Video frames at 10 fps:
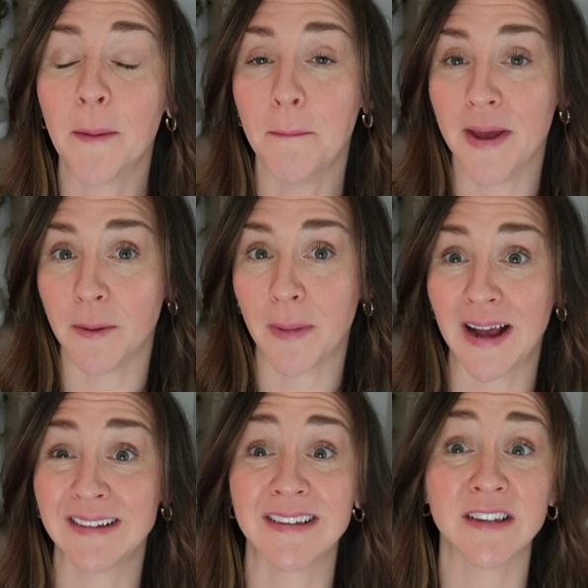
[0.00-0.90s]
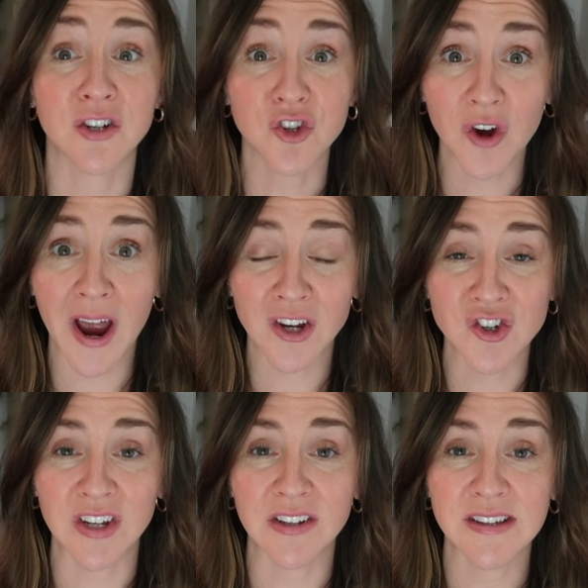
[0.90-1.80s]
minimizes
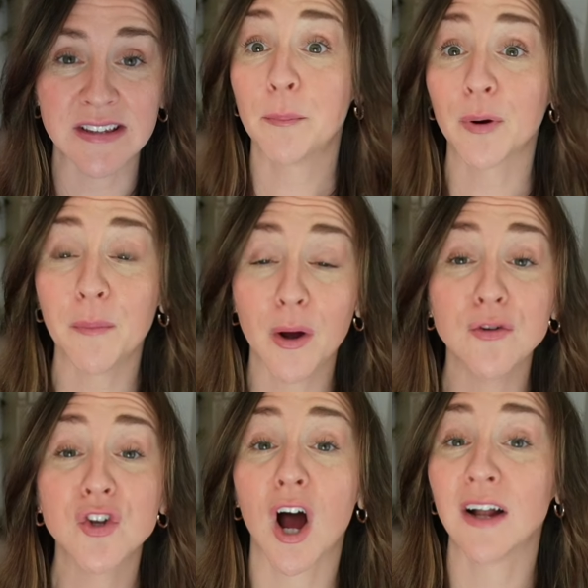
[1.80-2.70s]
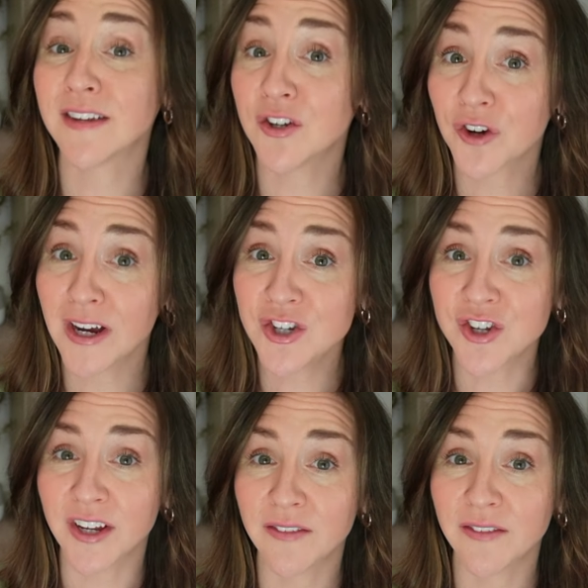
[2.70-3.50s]
distractions and promotes concentration.